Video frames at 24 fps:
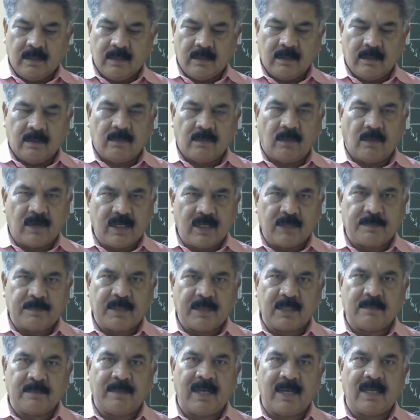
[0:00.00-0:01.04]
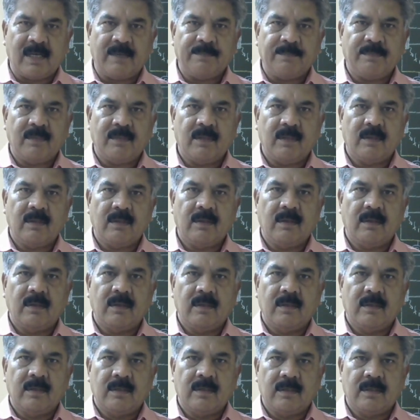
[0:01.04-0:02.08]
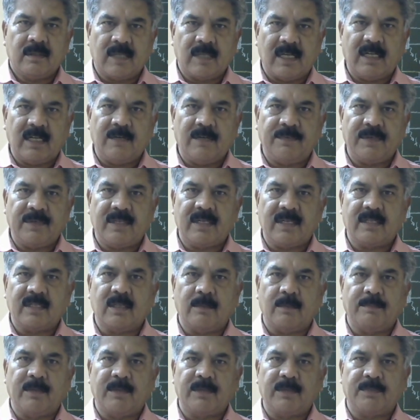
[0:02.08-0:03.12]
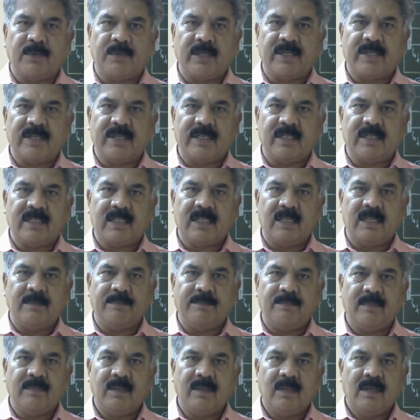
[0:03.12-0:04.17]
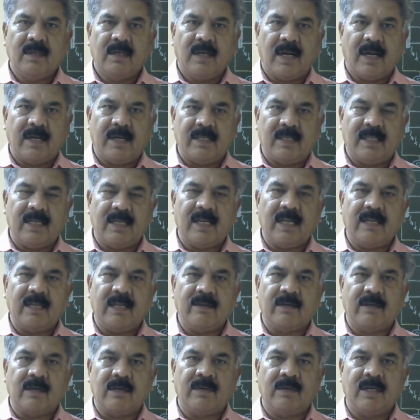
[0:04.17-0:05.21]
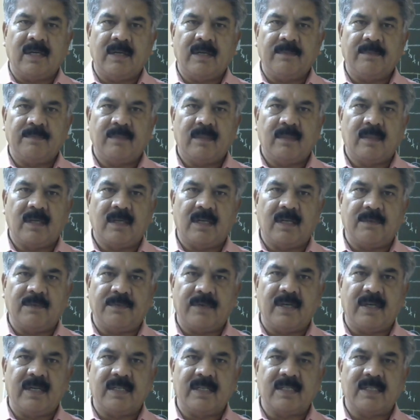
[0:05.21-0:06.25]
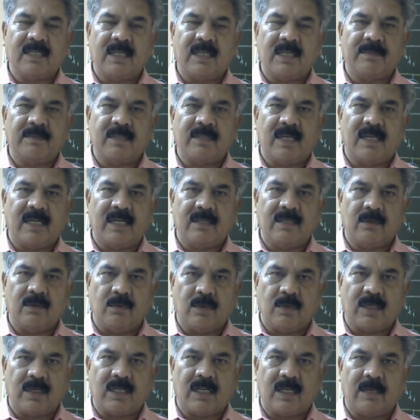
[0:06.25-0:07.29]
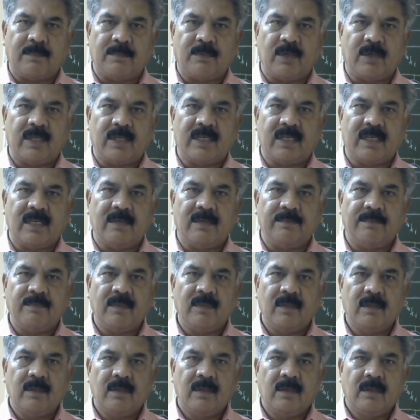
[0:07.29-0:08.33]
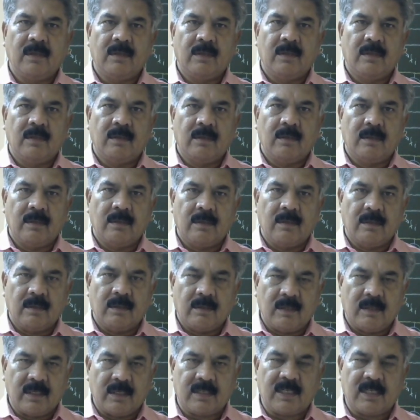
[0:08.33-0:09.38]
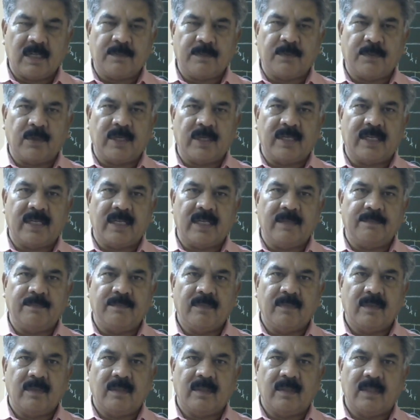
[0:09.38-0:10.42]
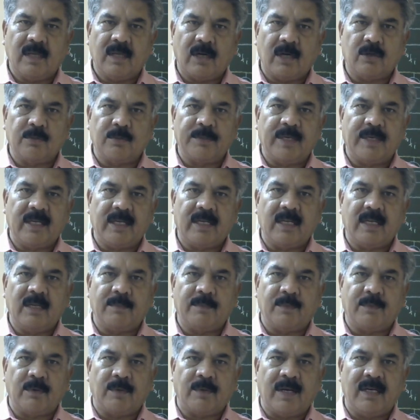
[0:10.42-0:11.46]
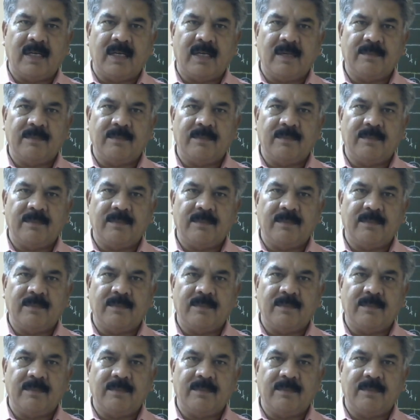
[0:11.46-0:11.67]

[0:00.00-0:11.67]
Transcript: what is bus bar, silent features of bus protection scheme, and then I have covered the different schemes, that is overcurrent protection, distance protection. They automatically provide